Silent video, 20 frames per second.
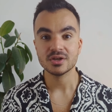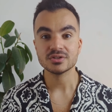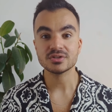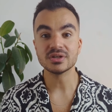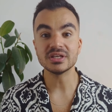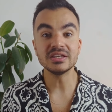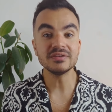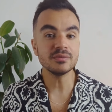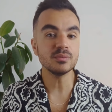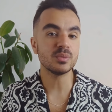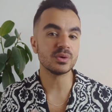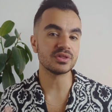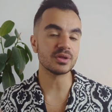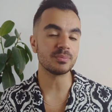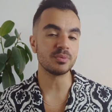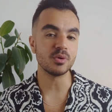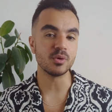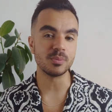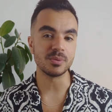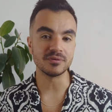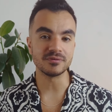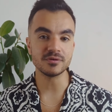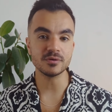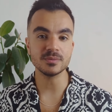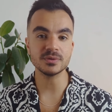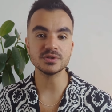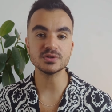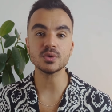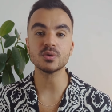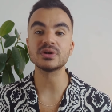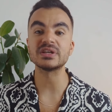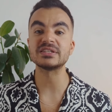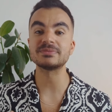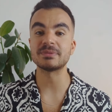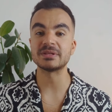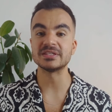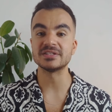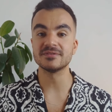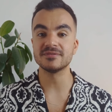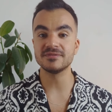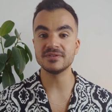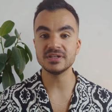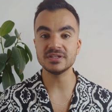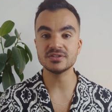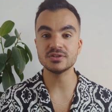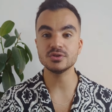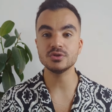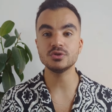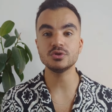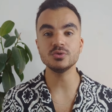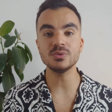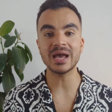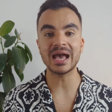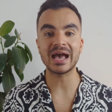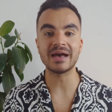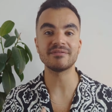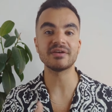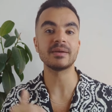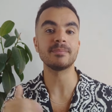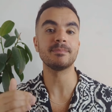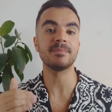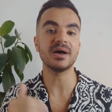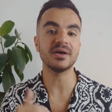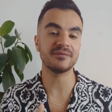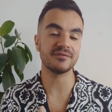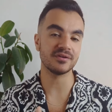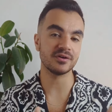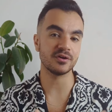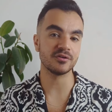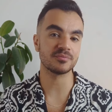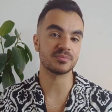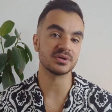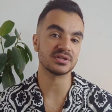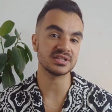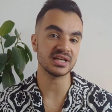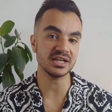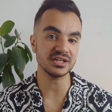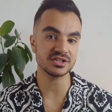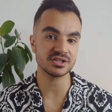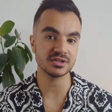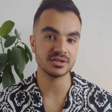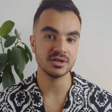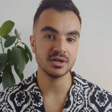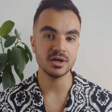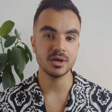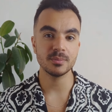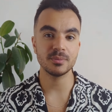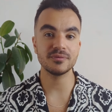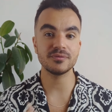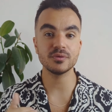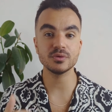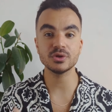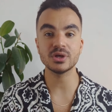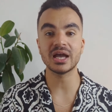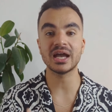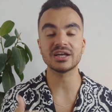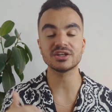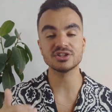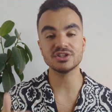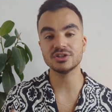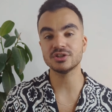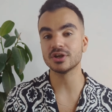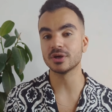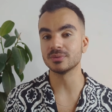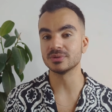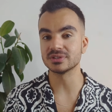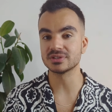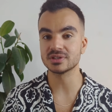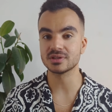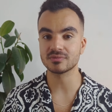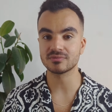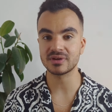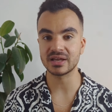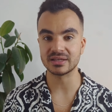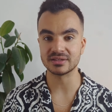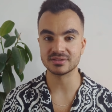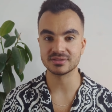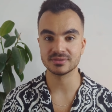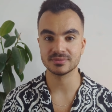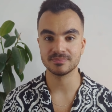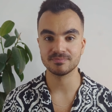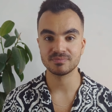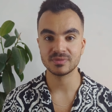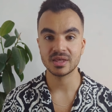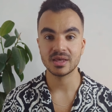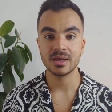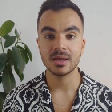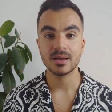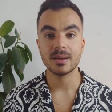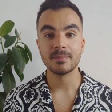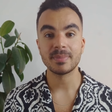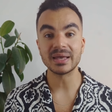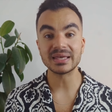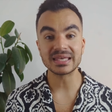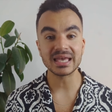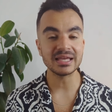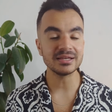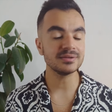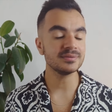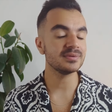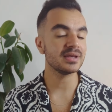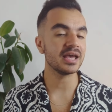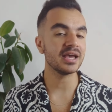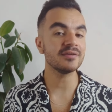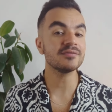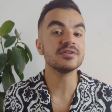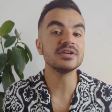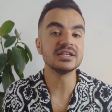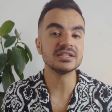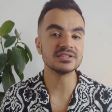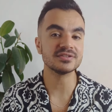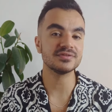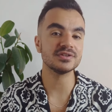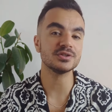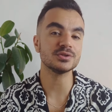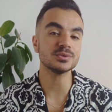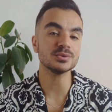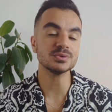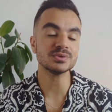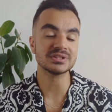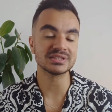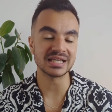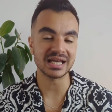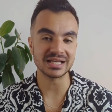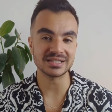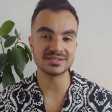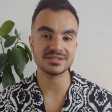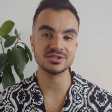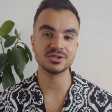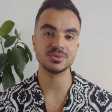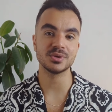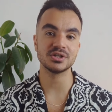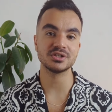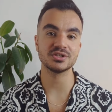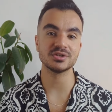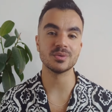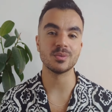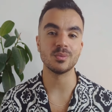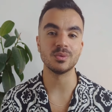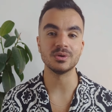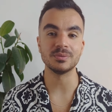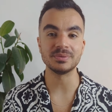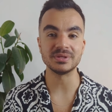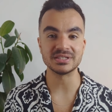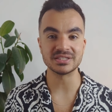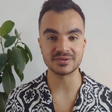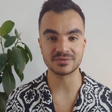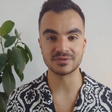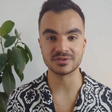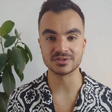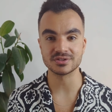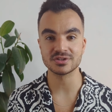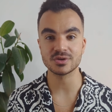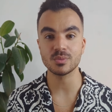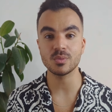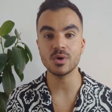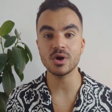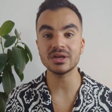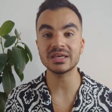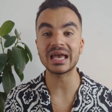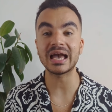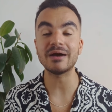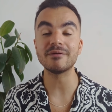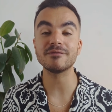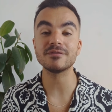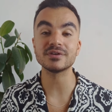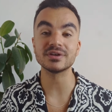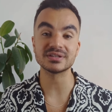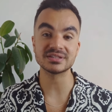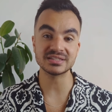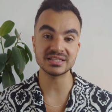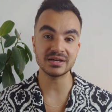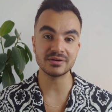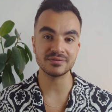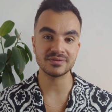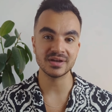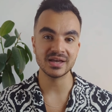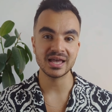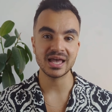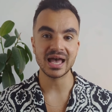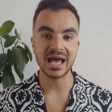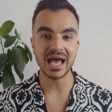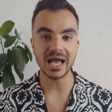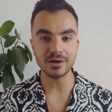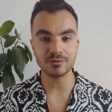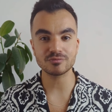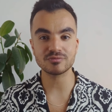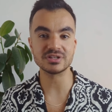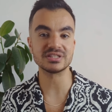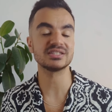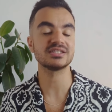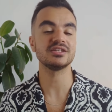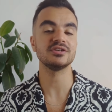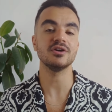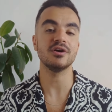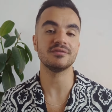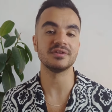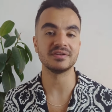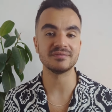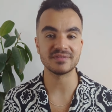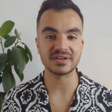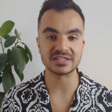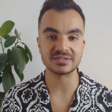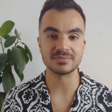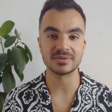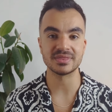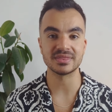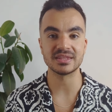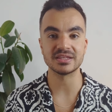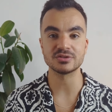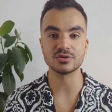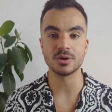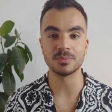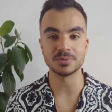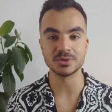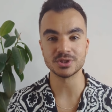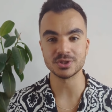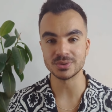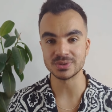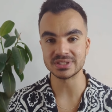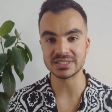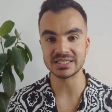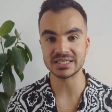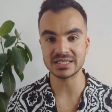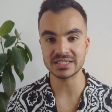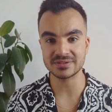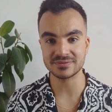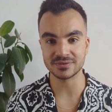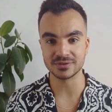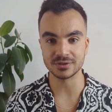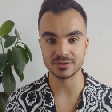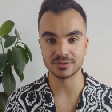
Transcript: So even with a poor performance or expensive fees, you do have a buffer of protection before you actually go into the red. But again, every individual's tax situation will be different. So work out for yourself how risky of an investment this opportunity is for